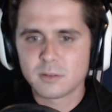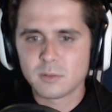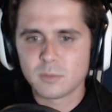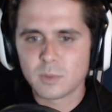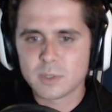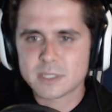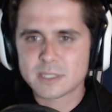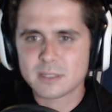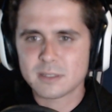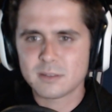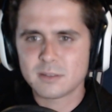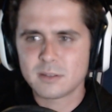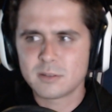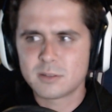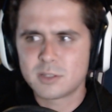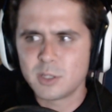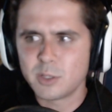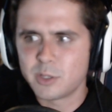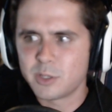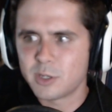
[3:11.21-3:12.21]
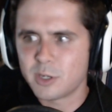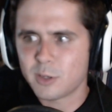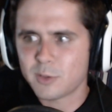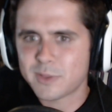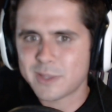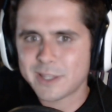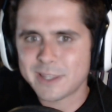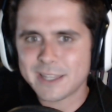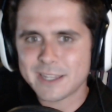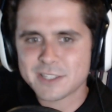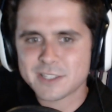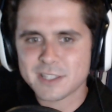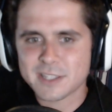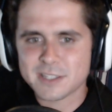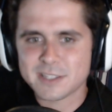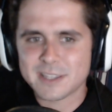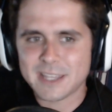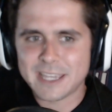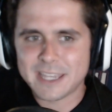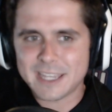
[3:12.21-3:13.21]
What's... Dude, you don't think that's
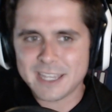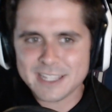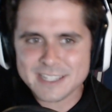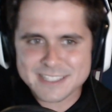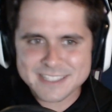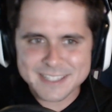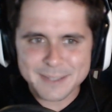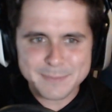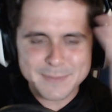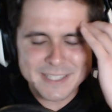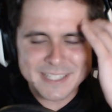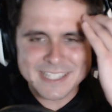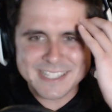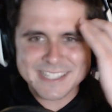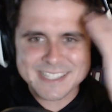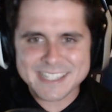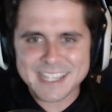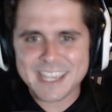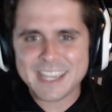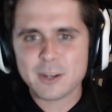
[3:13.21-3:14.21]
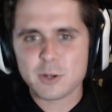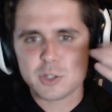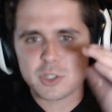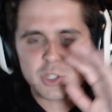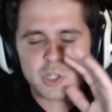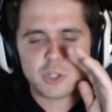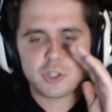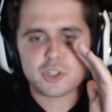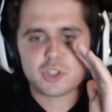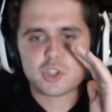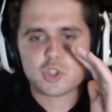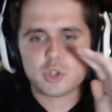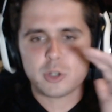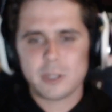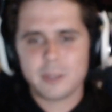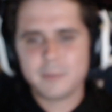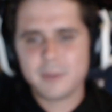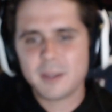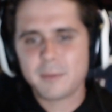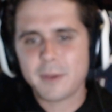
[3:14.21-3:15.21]
just, like, something to say or start
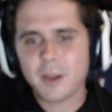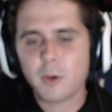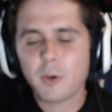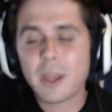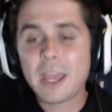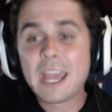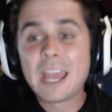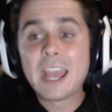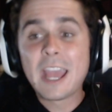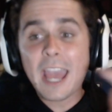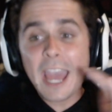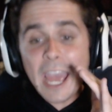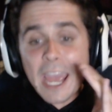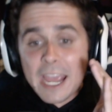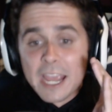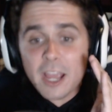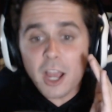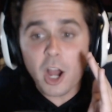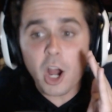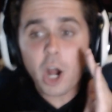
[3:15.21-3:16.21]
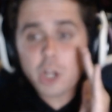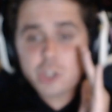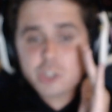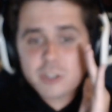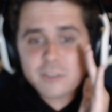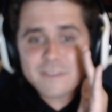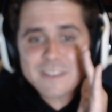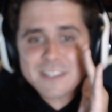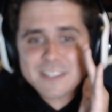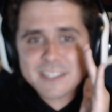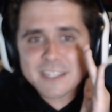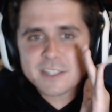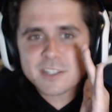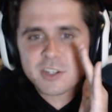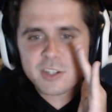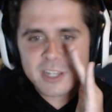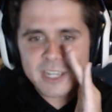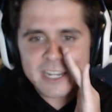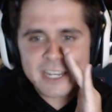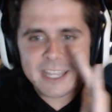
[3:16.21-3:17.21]
screaming about? Hey, 100 of these kids
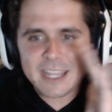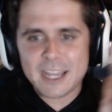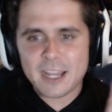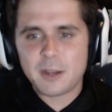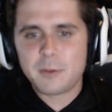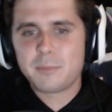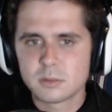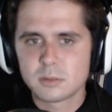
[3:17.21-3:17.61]
are getting out.